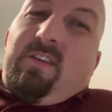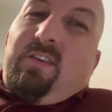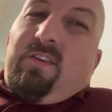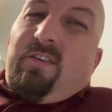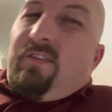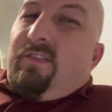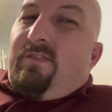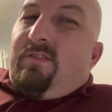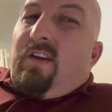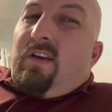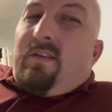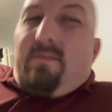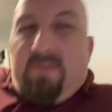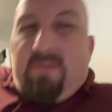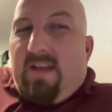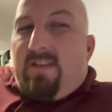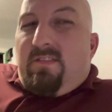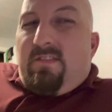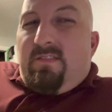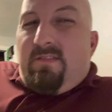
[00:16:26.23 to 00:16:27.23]
could have done
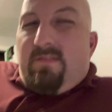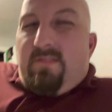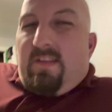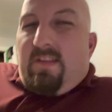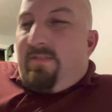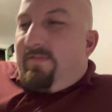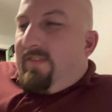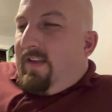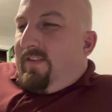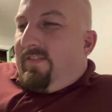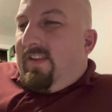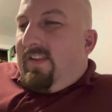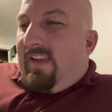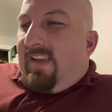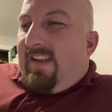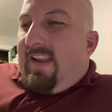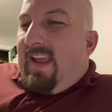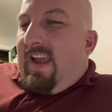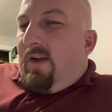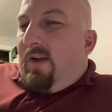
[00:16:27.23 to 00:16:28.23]
better if that
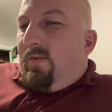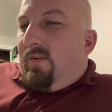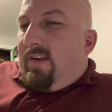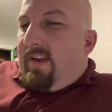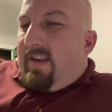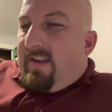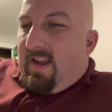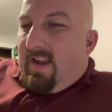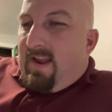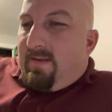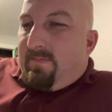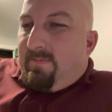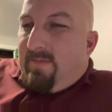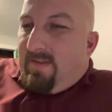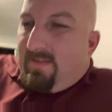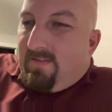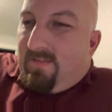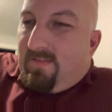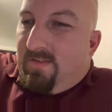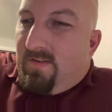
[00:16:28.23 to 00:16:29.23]
second hour had not
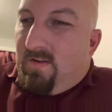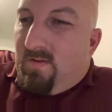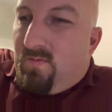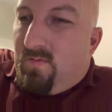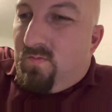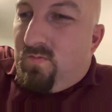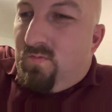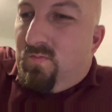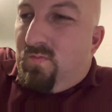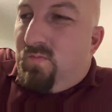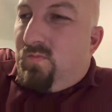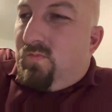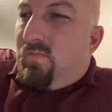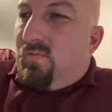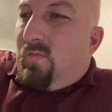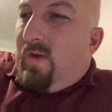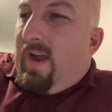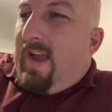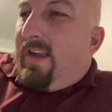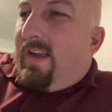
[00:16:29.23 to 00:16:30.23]
been so
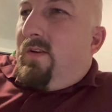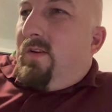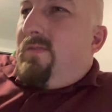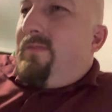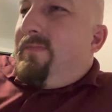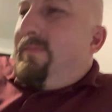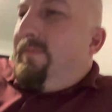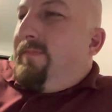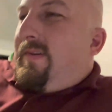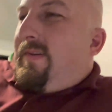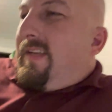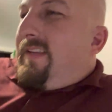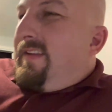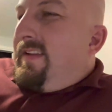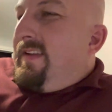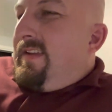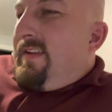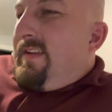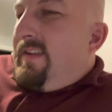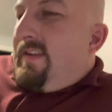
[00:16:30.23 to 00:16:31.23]
wacko. But
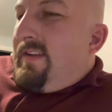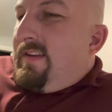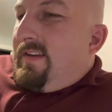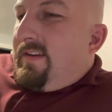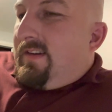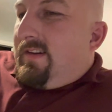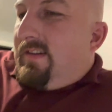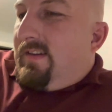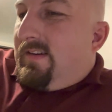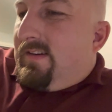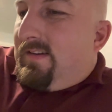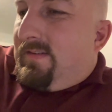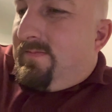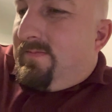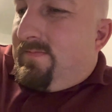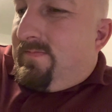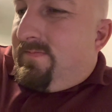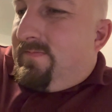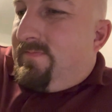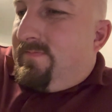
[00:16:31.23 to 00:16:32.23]

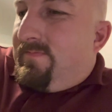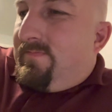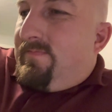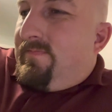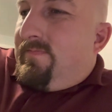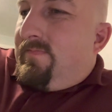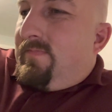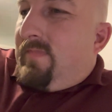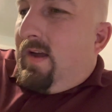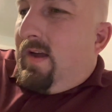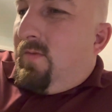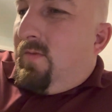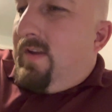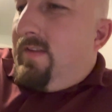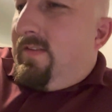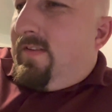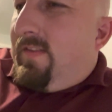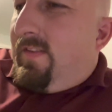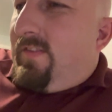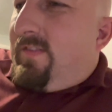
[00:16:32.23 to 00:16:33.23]
um, I'm
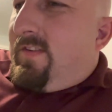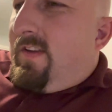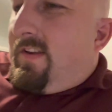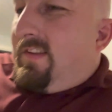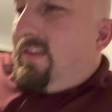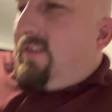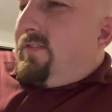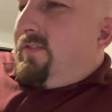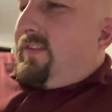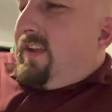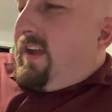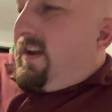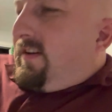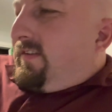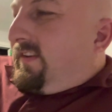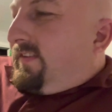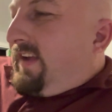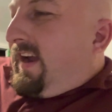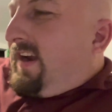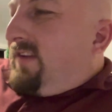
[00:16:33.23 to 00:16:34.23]
waiting until the sun goes down
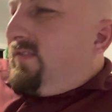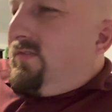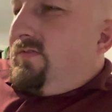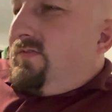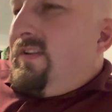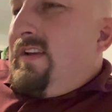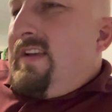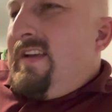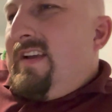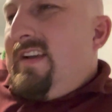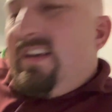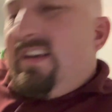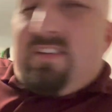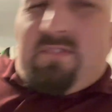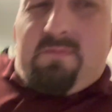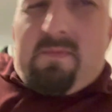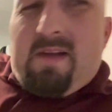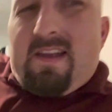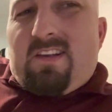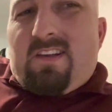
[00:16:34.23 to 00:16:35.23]
because I don't
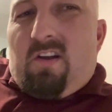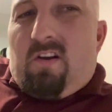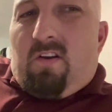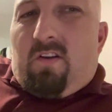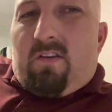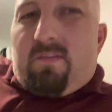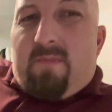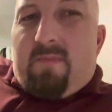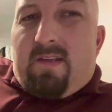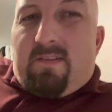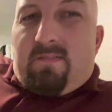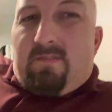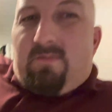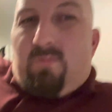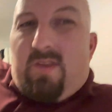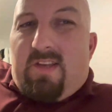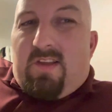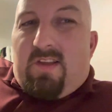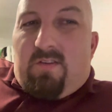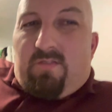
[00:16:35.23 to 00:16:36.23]
because my car and my
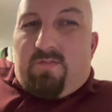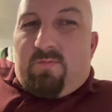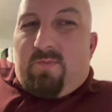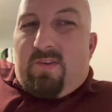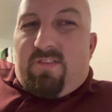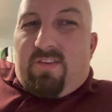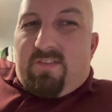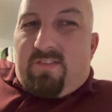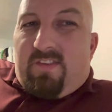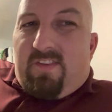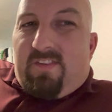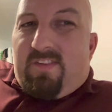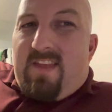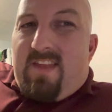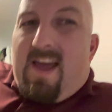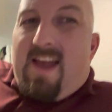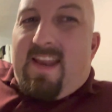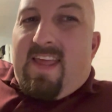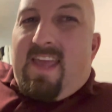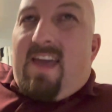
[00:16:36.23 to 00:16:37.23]
window windshield does
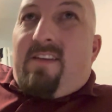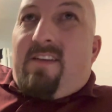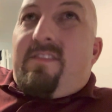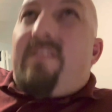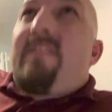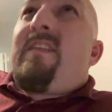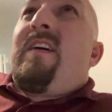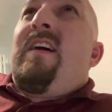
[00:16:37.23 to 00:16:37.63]
not have